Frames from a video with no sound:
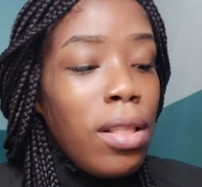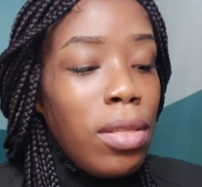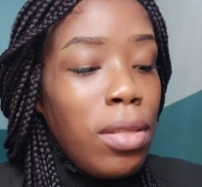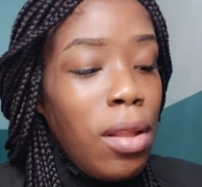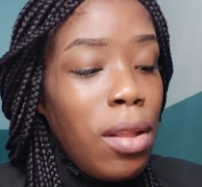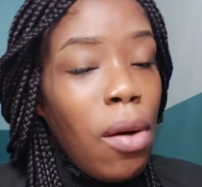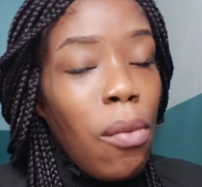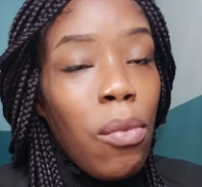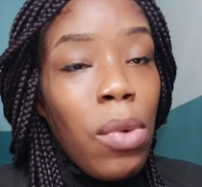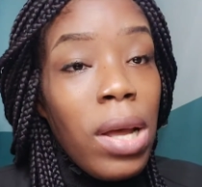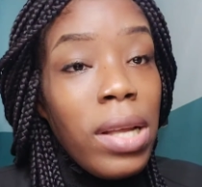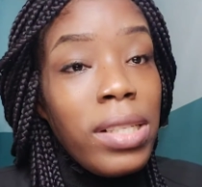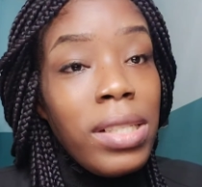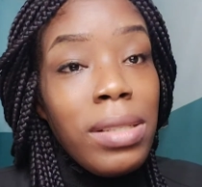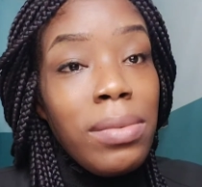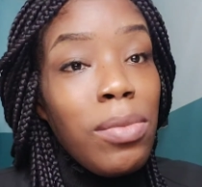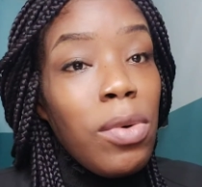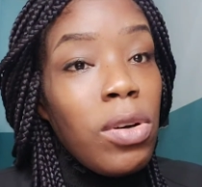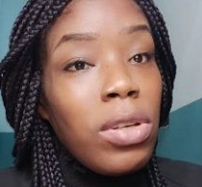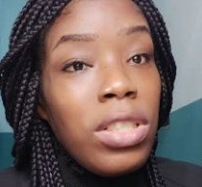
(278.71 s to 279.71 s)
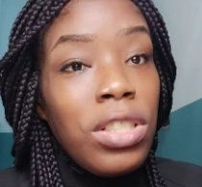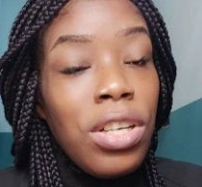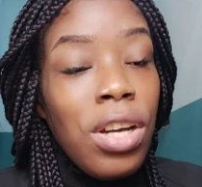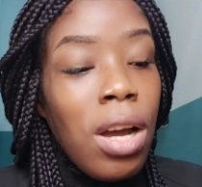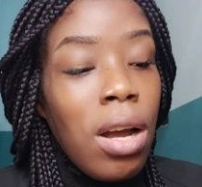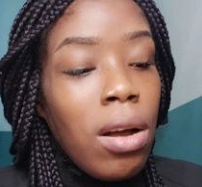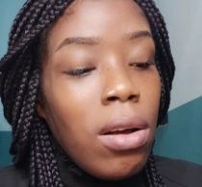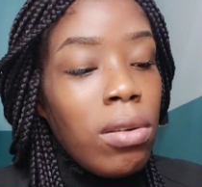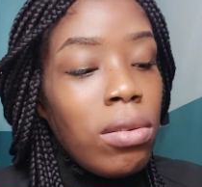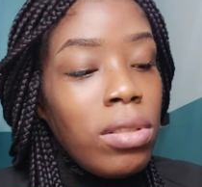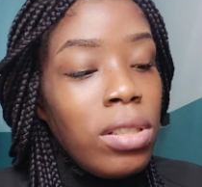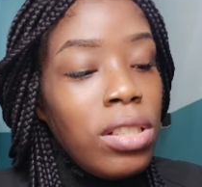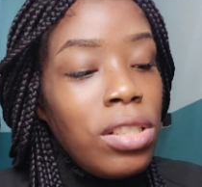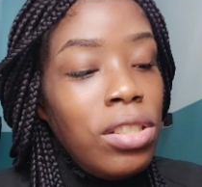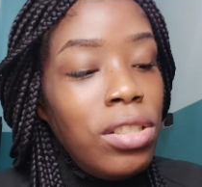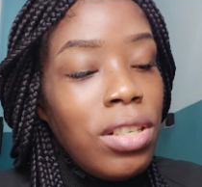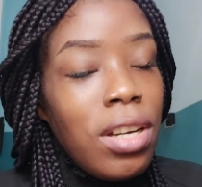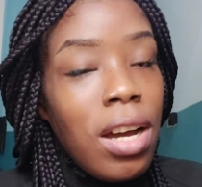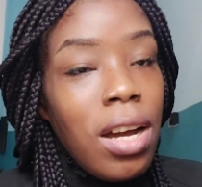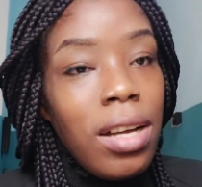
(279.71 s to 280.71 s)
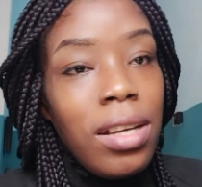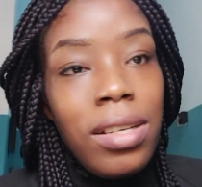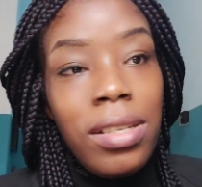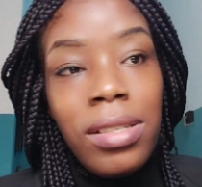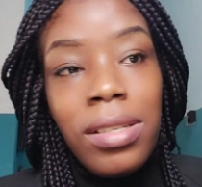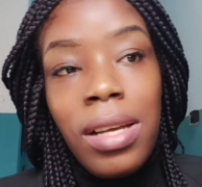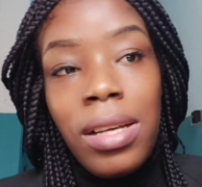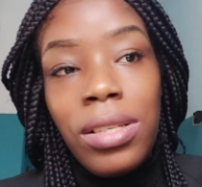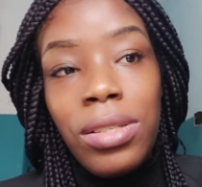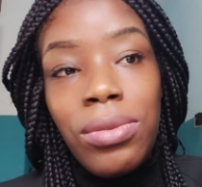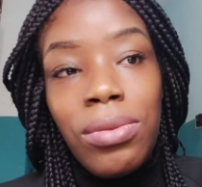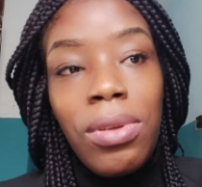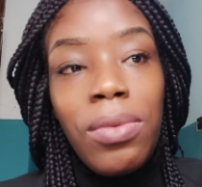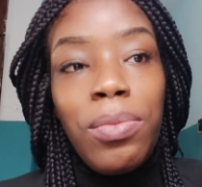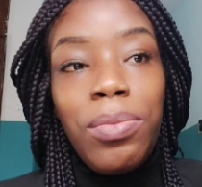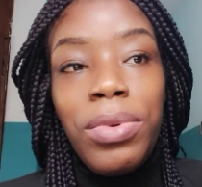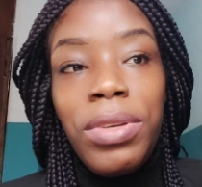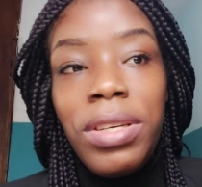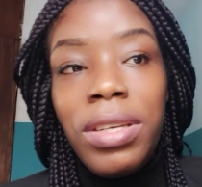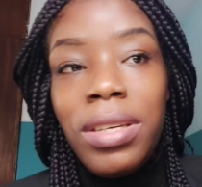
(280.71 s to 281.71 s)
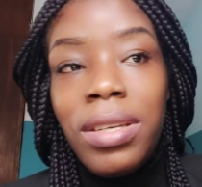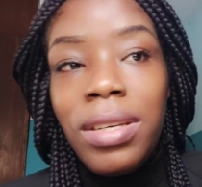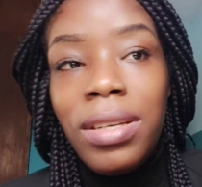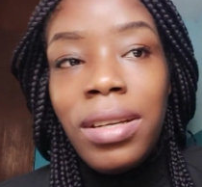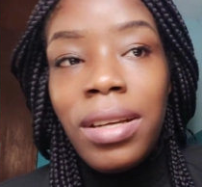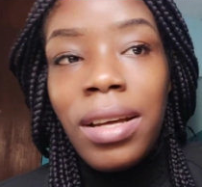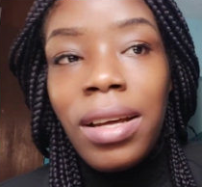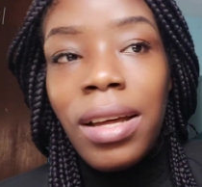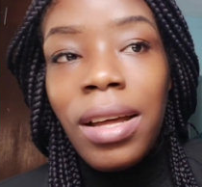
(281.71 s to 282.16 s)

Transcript: not quite small jar. The jar is as well big.